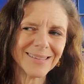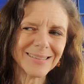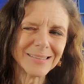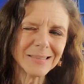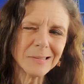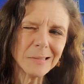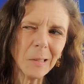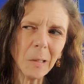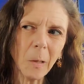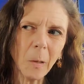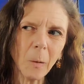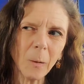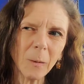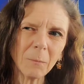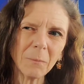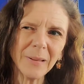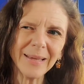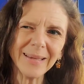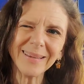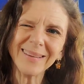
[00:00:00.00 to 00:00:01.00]
So
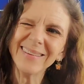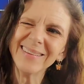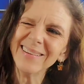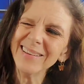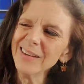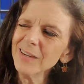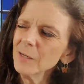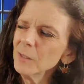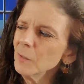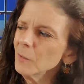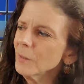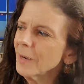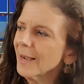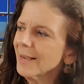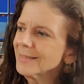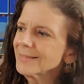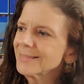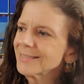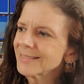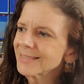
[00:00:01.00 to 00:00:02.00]
I'm like, you know,
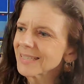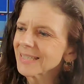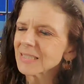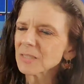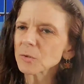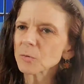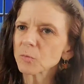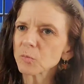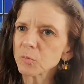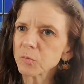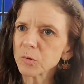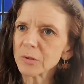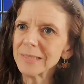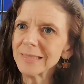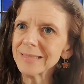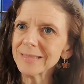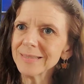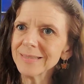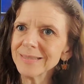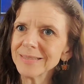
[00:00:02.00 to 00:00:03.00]
I just
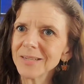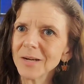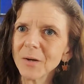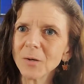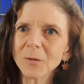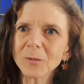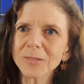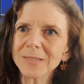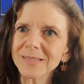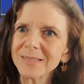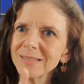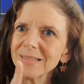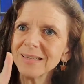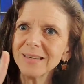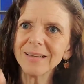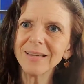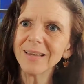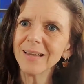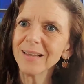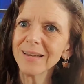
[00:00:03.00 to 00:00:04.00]
really don't
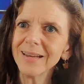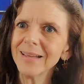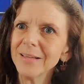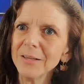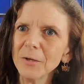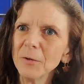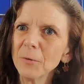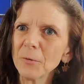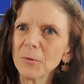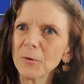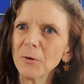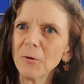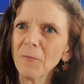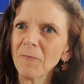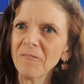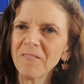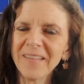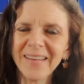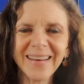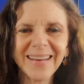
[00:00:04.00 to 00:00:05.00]
see any
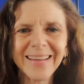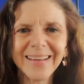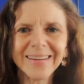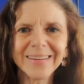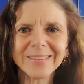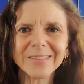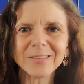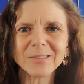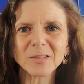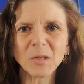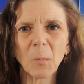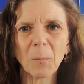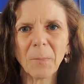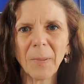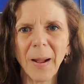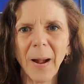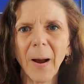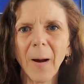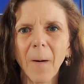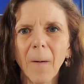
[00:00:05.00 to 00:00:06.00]
YouTube videos
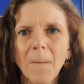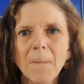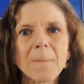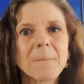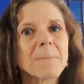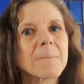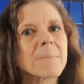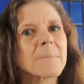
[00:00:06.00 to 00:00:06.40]
about